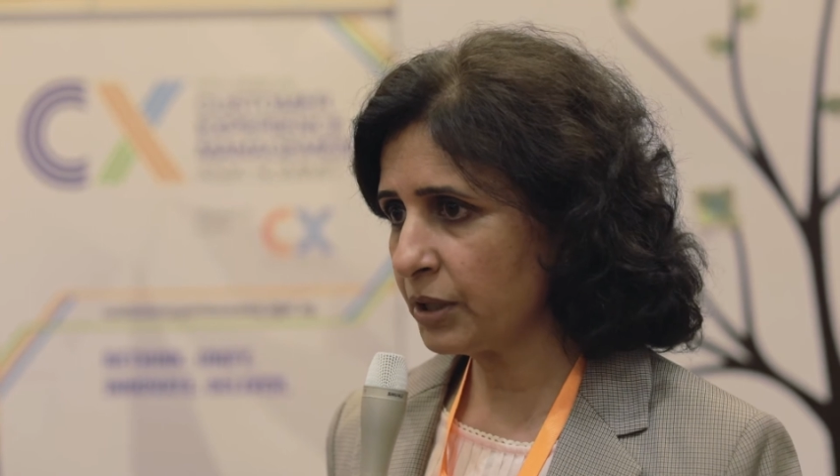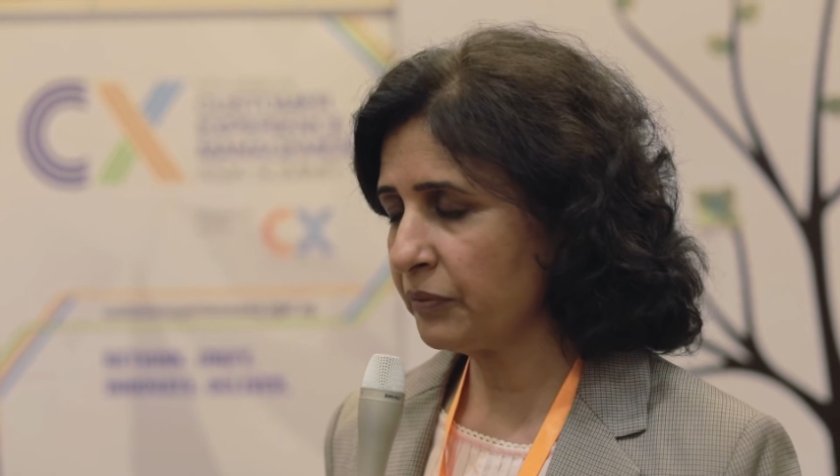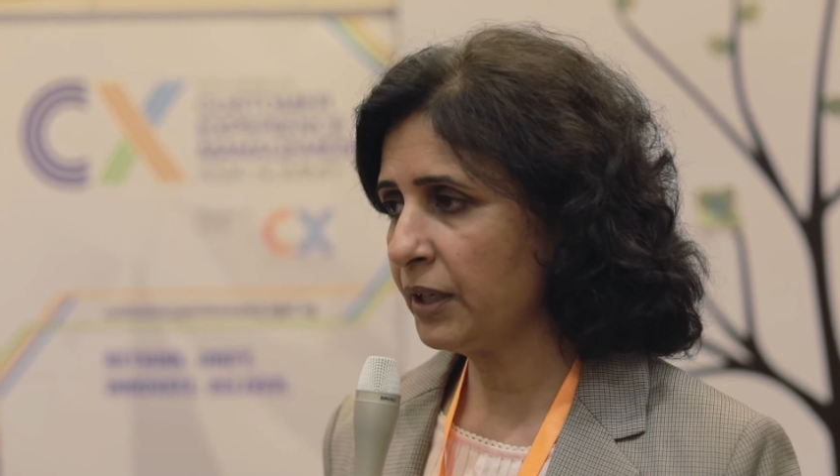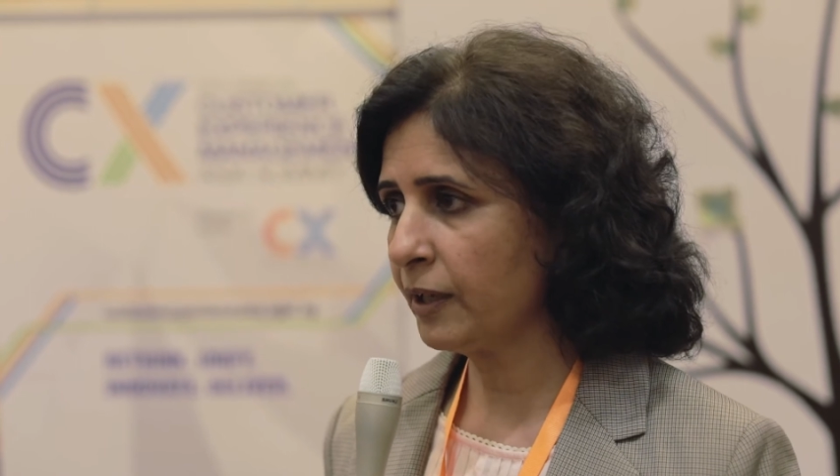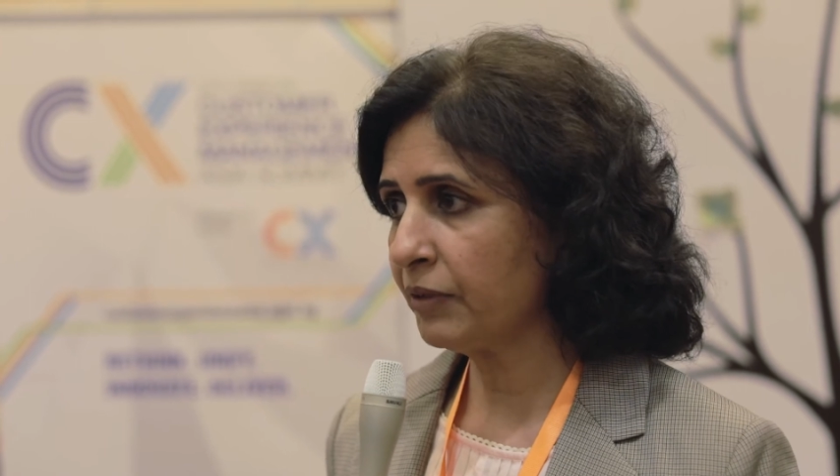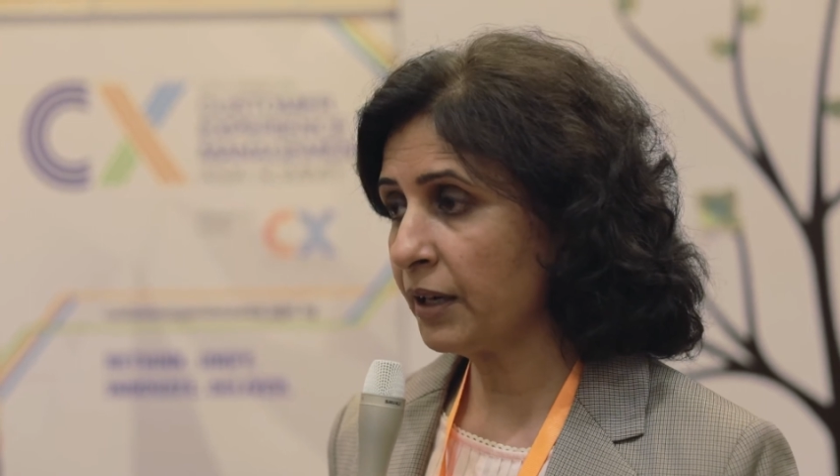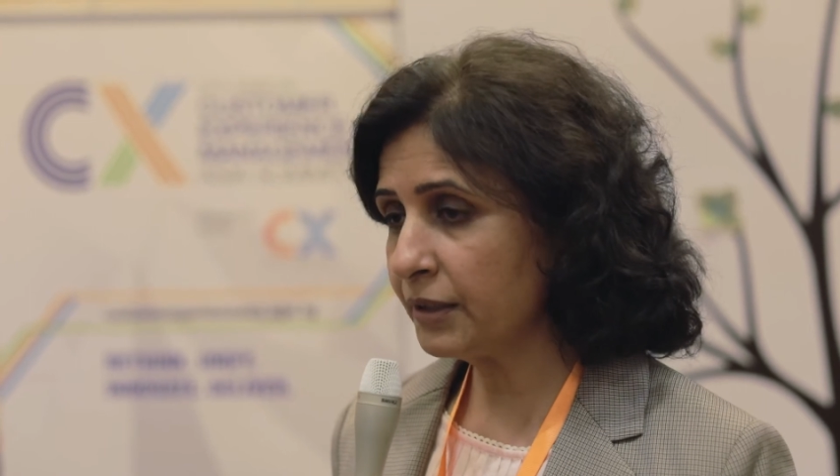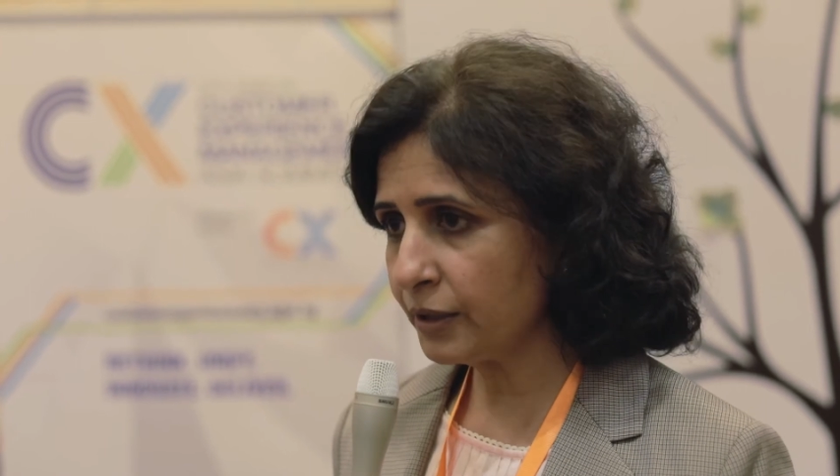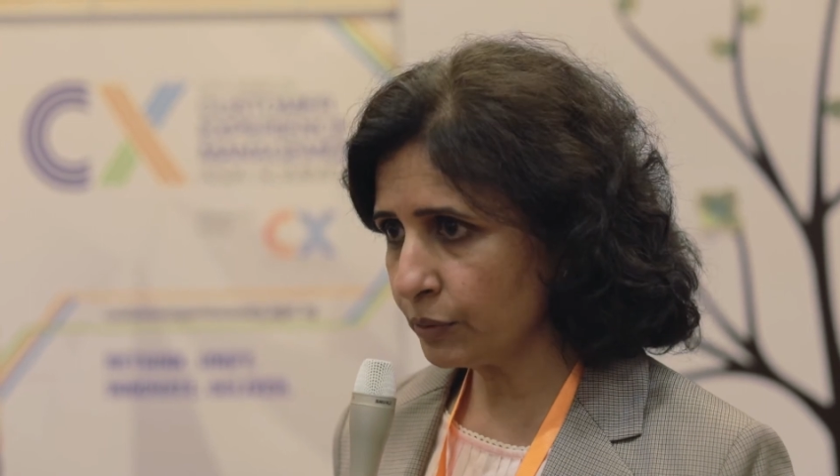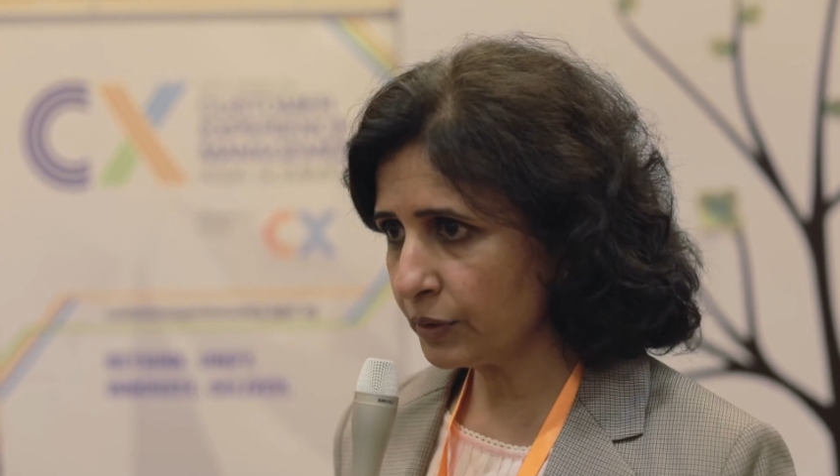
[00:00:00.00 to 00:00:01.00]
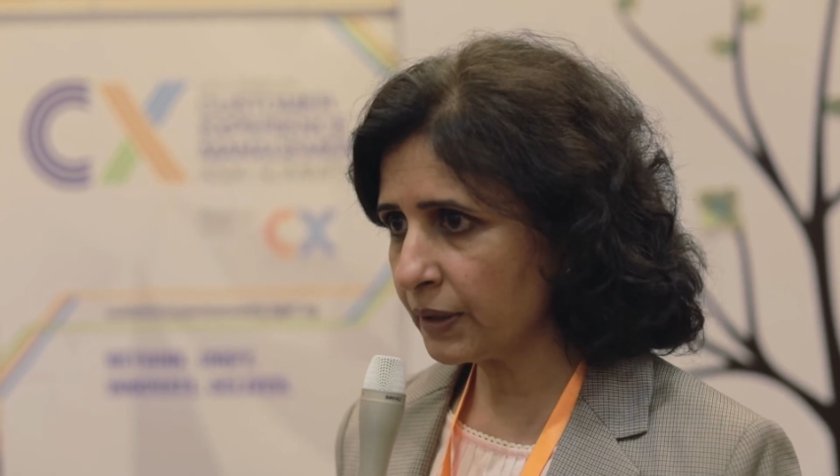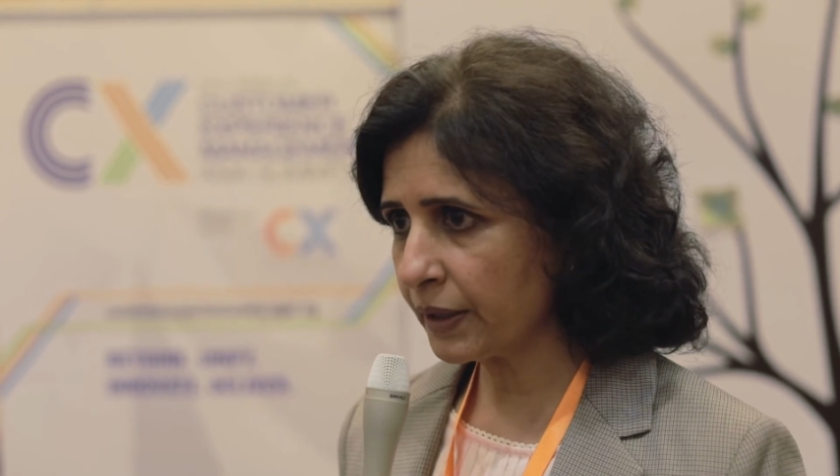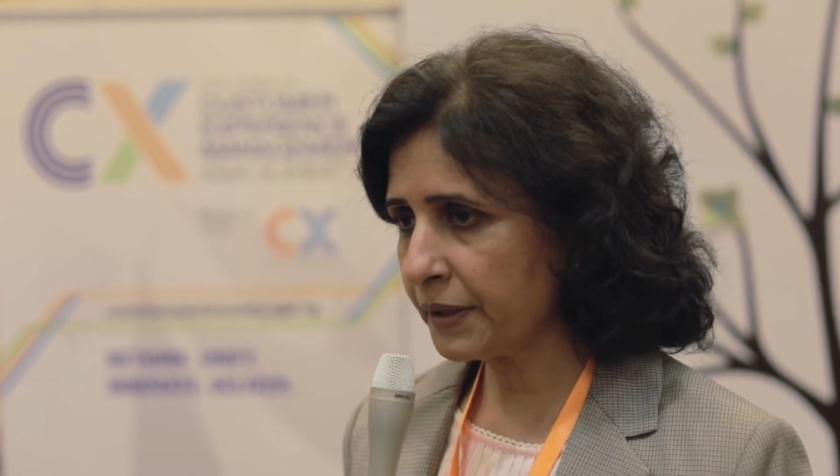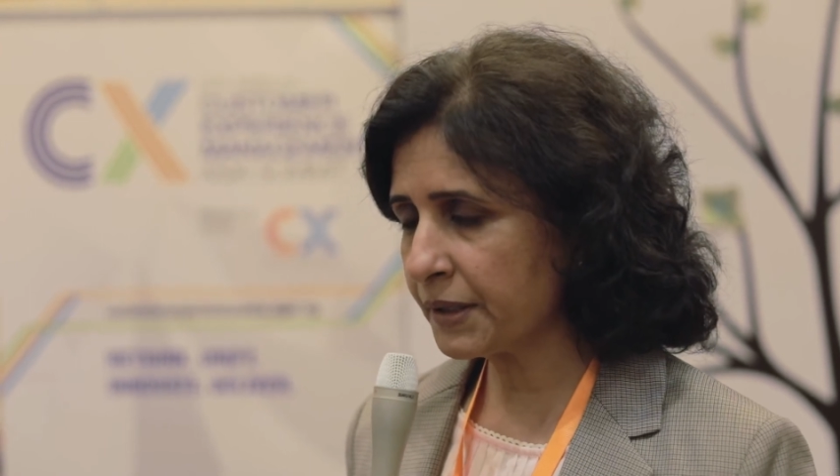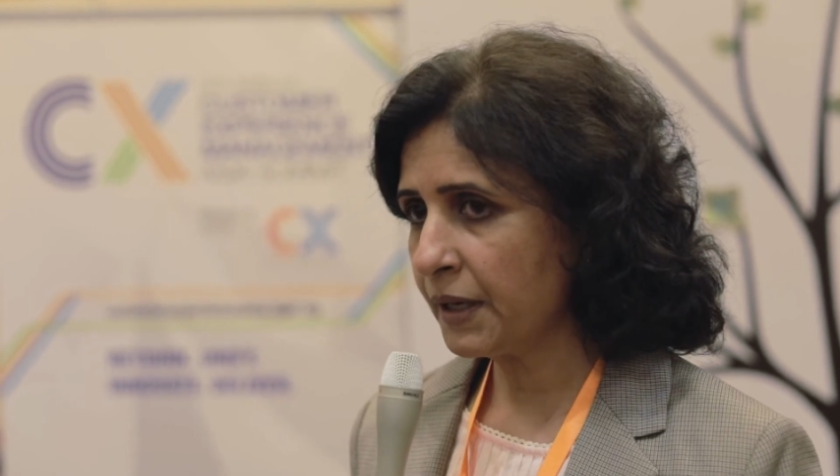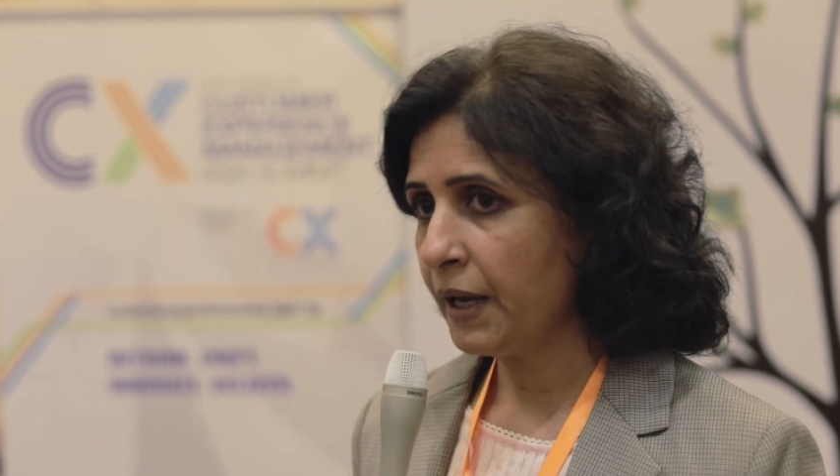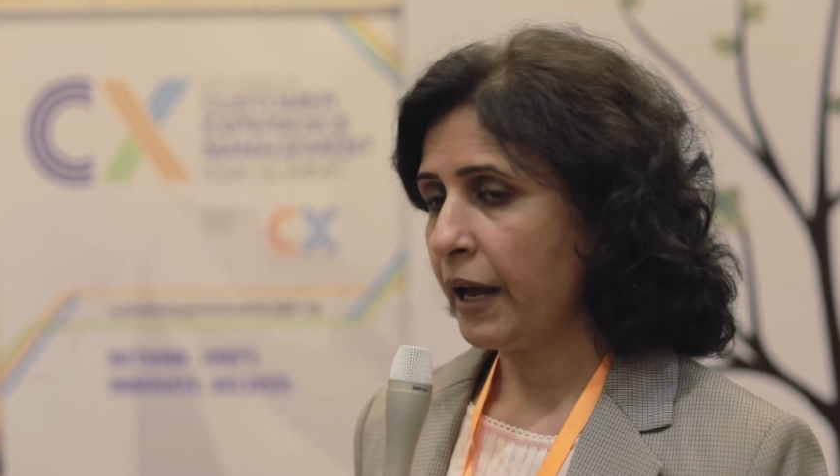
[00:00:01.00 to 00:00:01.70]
which we have underutilized.